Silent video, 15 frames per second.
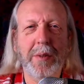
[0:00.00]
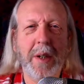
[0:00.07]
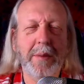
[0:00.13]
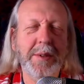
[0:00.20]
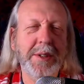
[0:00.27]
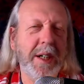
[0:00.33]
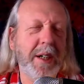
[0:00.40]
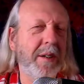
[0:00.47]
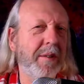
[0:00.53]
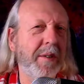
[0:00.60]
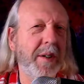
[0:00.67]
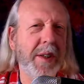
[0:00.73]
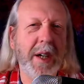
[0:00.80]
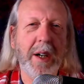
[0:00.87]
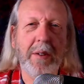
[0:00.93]
There's a
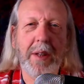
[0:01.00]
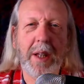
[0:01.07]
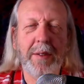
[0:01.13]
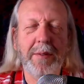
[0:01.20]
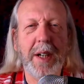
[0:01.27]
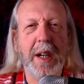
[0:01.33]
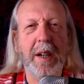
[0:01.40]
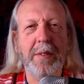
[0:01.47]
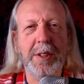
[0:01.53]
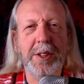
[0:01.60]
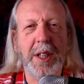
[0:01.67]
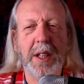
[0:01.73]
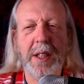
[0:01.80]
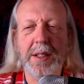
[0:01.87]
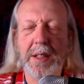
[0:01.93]
website over there. Love to
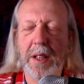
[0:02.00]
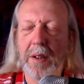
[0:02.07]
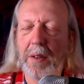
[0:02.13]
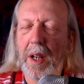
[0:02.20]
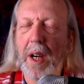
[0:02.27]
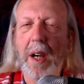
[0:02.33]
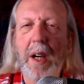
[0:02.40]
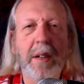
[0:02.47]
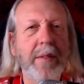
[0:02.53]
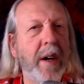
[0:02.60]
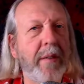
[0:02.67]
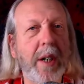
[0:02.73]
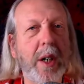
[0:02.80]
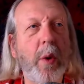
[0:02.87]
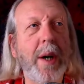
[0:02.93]
have you check us out.
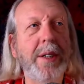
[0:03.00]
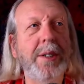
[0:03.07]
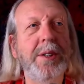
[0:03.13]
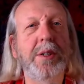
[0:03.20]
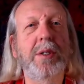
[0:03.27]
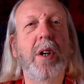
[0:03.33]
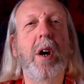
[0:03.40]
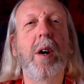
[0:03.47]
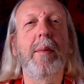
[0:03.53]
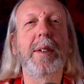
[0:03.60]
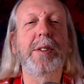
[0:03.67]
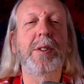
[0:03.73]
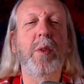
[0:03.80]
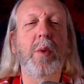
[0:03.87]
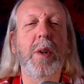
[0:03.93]
If you have any questions,
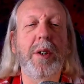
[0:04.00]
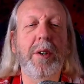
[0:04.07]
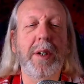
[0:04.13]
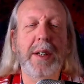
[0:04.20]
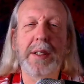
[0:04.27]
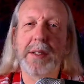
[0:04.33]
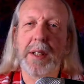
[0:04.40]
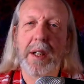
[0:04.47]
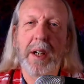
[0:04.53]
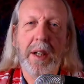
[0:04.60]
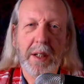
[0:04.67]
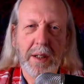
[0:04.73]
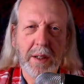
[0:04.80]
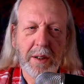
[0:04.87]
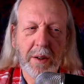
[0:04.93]
comments, or
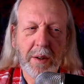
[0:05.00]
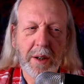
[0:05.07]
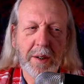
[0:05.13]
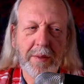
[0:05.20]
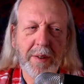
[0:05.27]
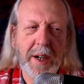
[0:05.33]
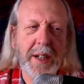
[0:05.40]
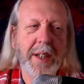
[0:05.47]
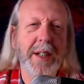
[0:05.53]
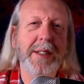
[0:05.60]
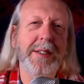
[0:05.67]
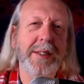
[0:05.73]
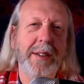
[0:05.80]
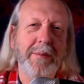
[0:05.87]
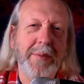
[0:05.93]
wonderings, you know how to
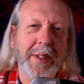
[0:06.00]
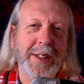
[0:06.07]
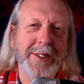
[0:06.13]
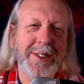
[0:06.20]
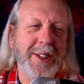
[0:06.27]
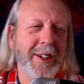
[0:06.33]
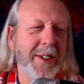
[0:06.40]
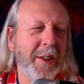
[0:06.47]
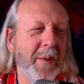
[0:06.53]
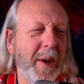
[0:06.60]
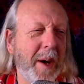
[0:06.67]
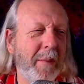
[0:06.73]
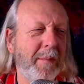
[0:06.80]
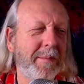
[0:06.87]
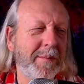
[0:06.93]
find us. See
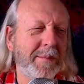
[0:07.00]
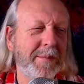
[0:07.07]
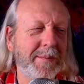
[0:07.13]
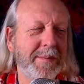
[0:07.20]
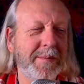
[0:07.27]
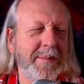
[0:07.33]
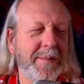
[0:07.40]
you on the web.